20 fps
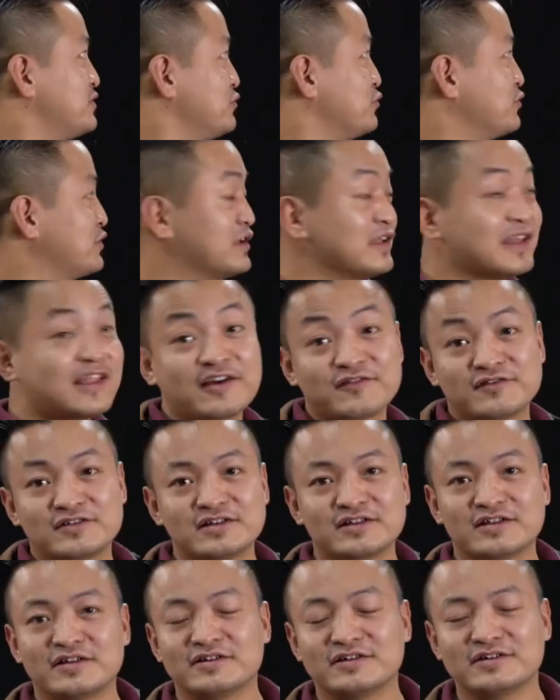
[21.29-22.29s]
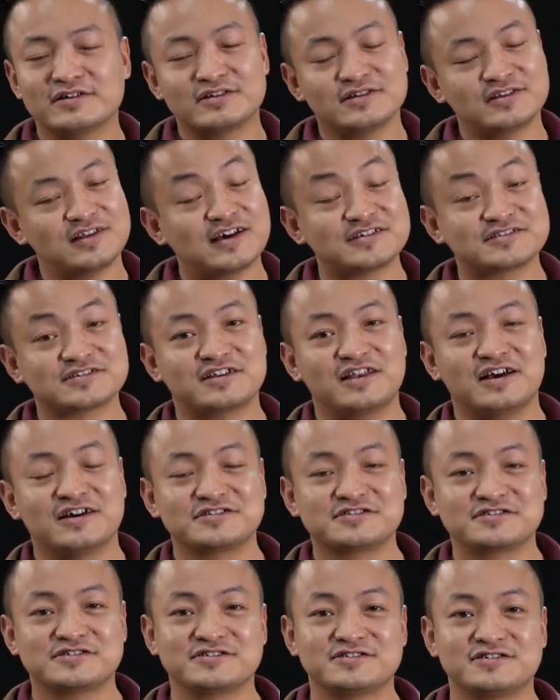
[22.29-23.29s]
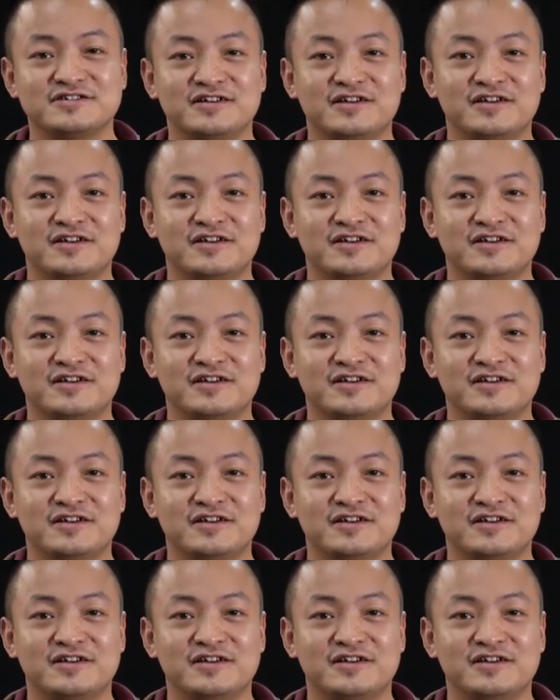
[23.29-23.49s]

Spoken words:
we left in the last class.